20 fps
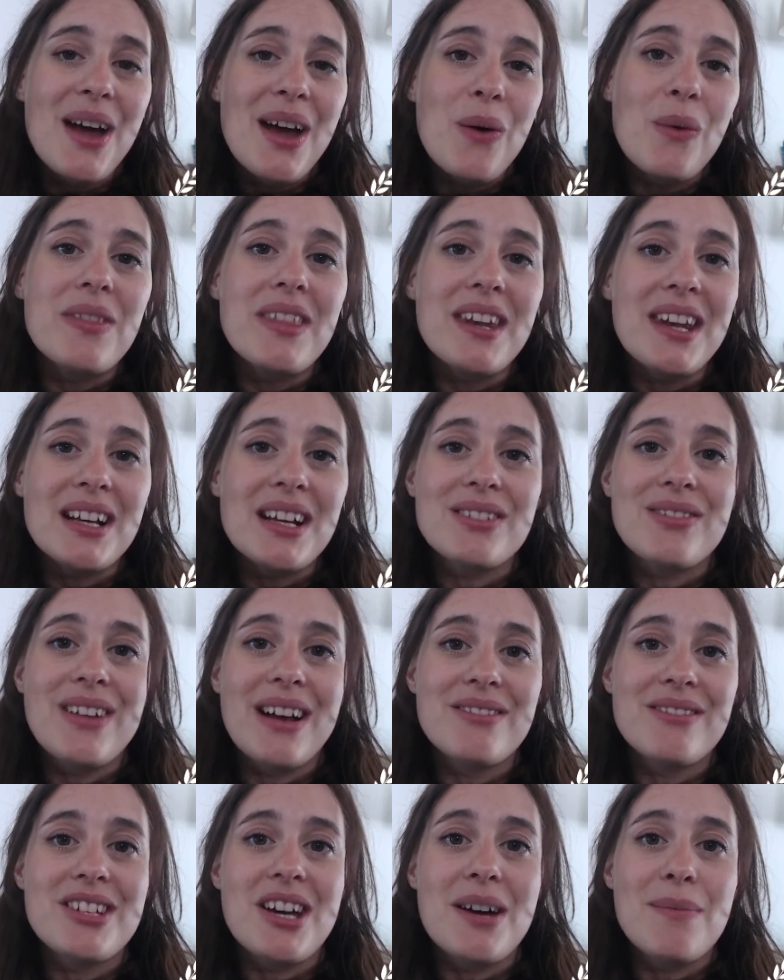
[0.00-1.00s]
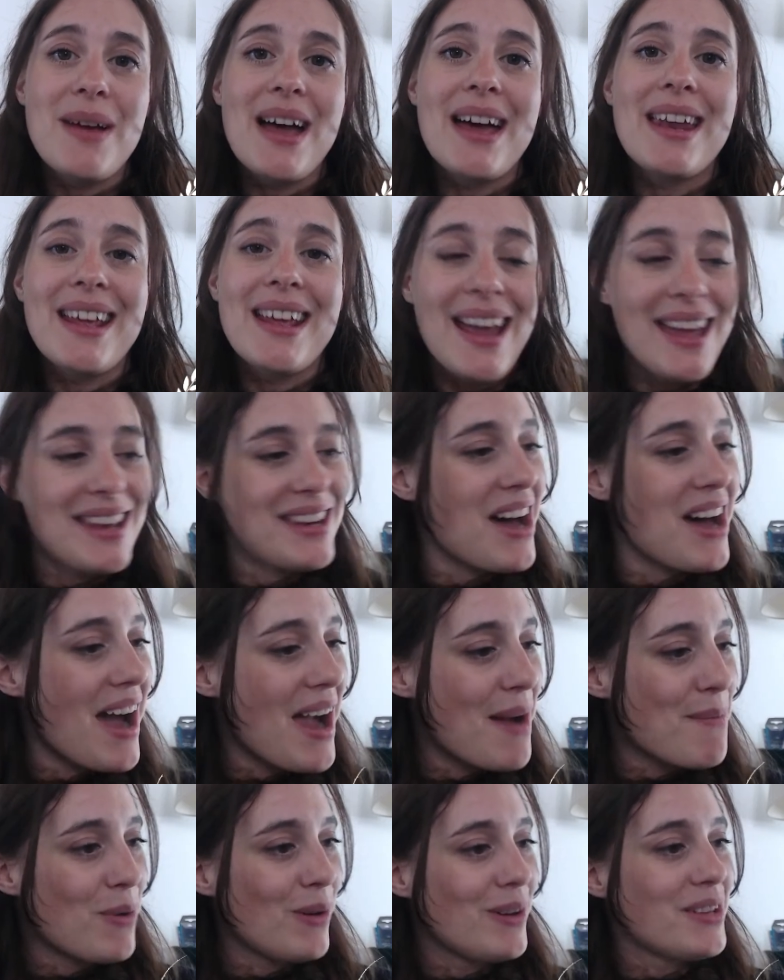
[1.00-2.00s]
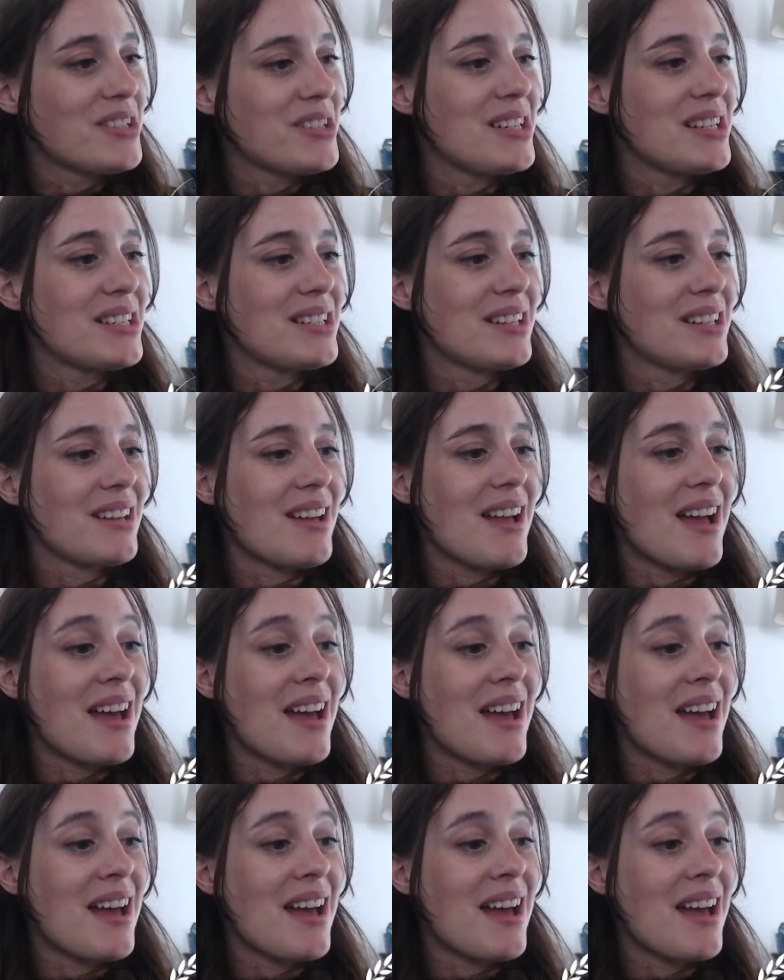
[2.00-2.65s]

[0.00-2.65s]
with the next roundup. And again, I apologize